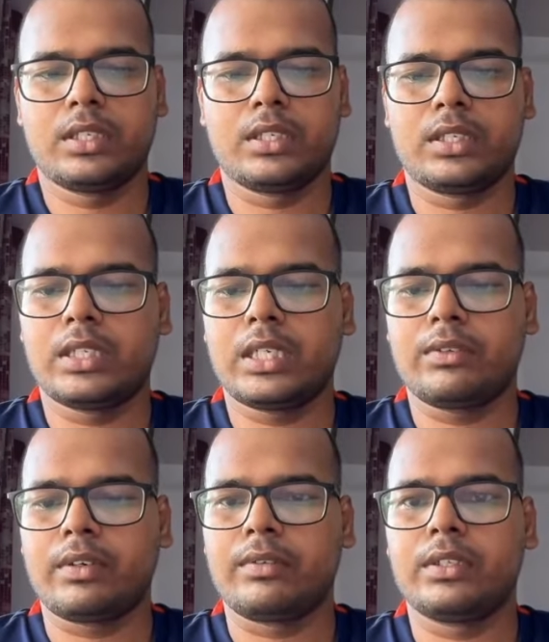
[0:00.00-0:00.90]
In the
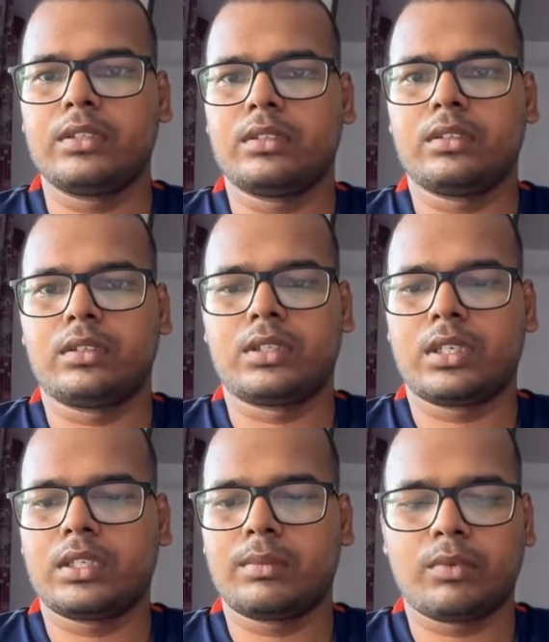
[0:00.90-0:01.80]
graph, I will
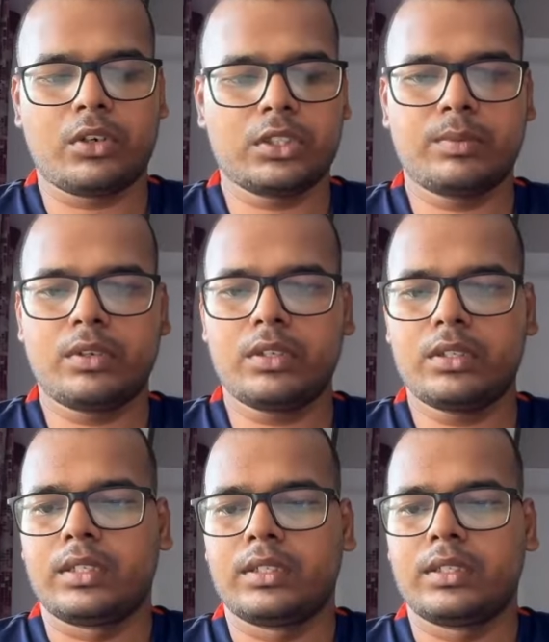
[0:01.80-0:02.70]
draw the box plot,
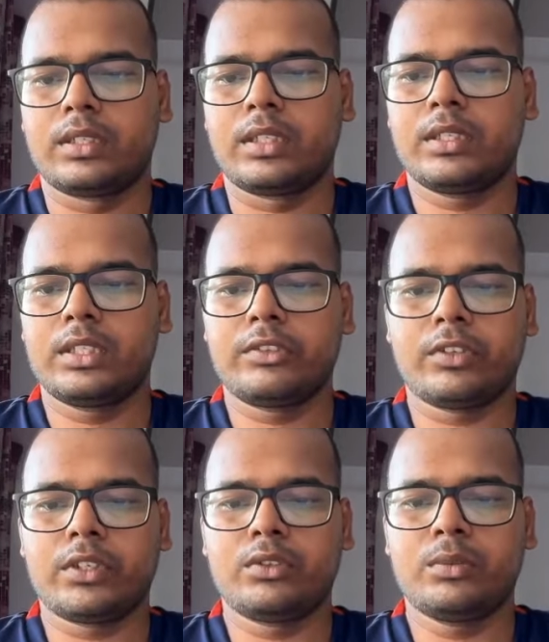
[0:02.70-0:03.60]
run this
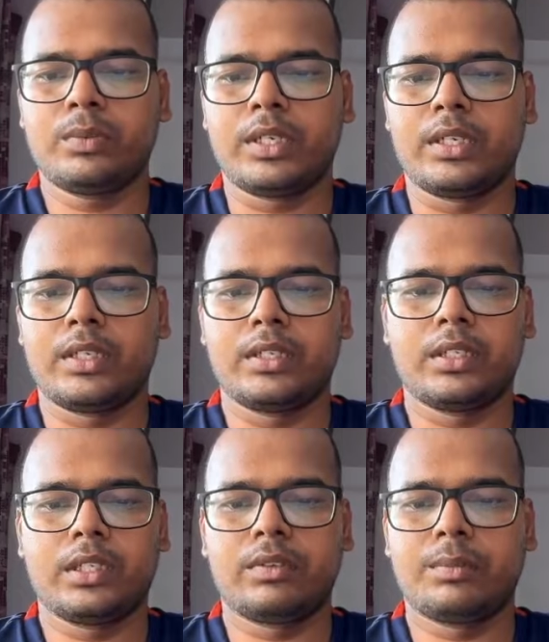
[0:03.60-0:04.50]
for loop, and
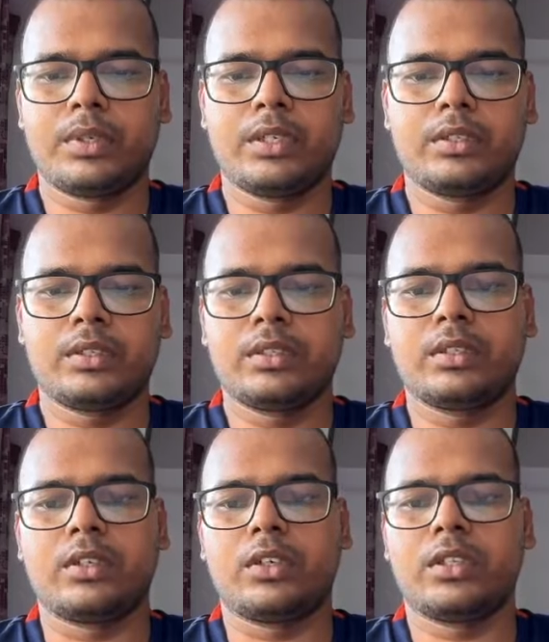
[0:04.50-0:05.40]
it will print
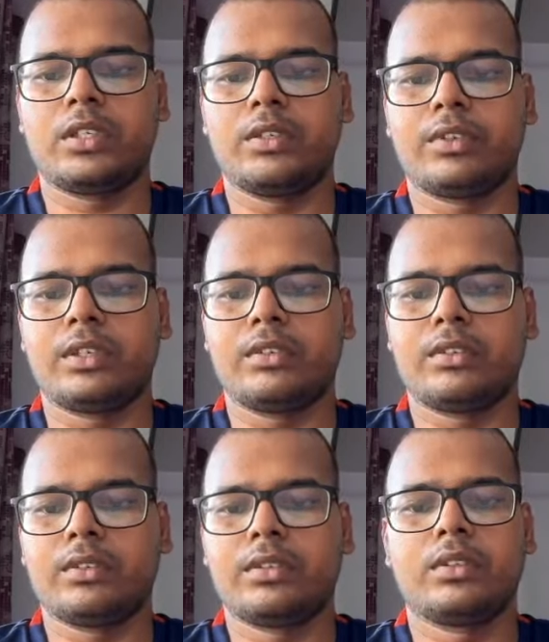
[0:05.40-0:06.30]
all the different
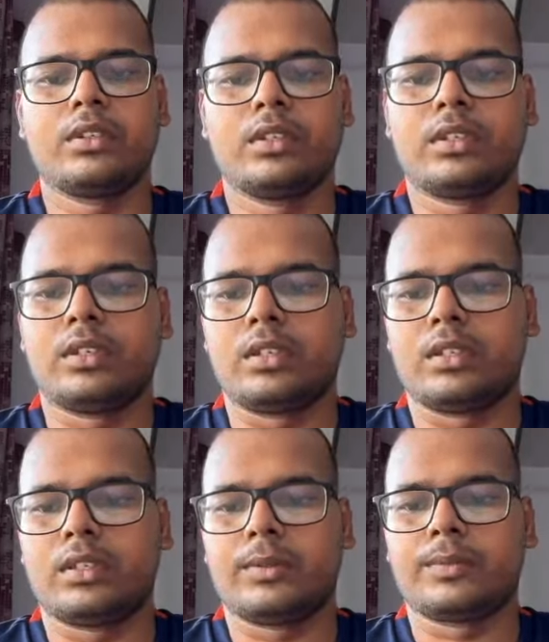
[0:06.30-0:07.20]

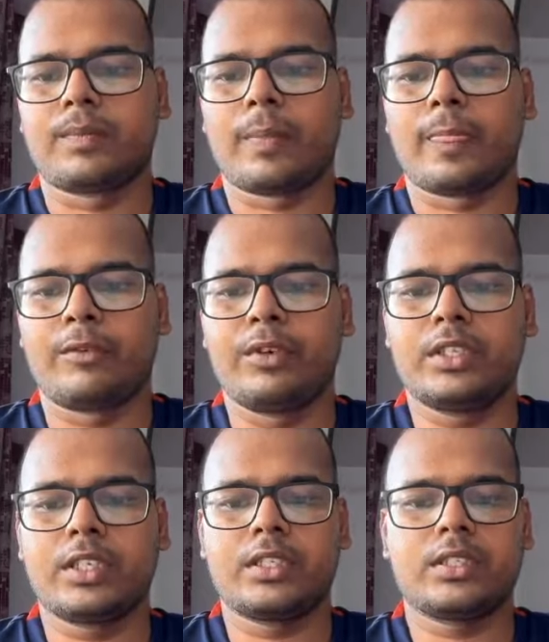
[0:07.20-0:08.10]
uh,
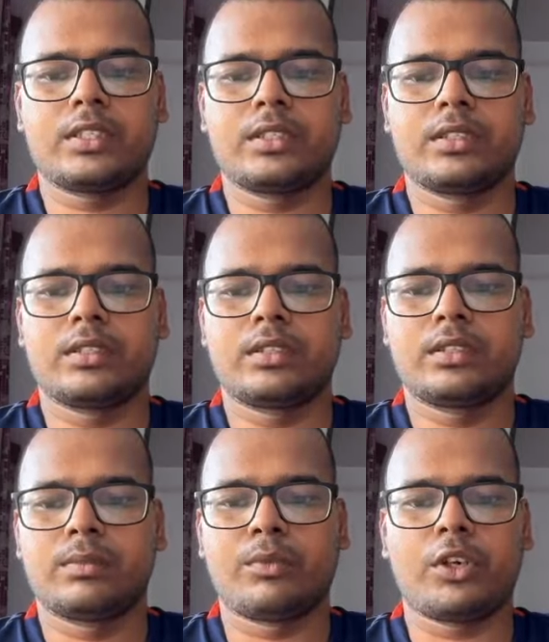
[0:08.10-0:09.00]
features
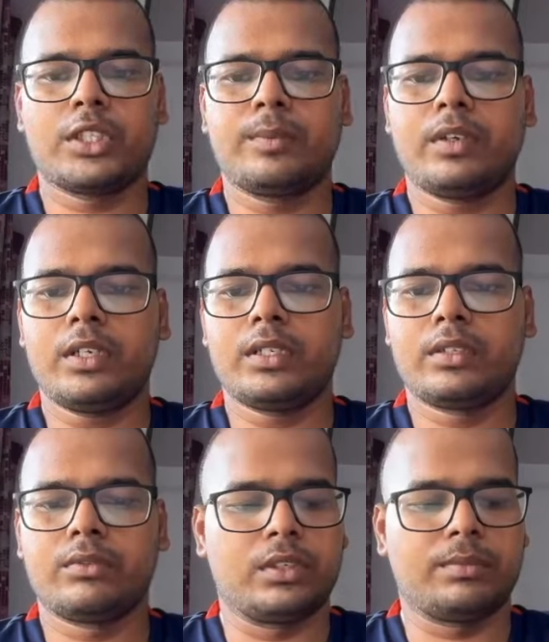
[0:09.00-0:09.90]
box plot
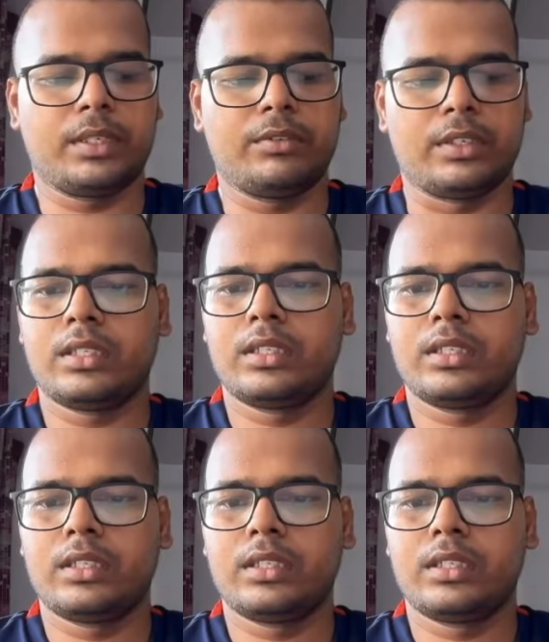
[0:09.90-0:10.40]
one by one.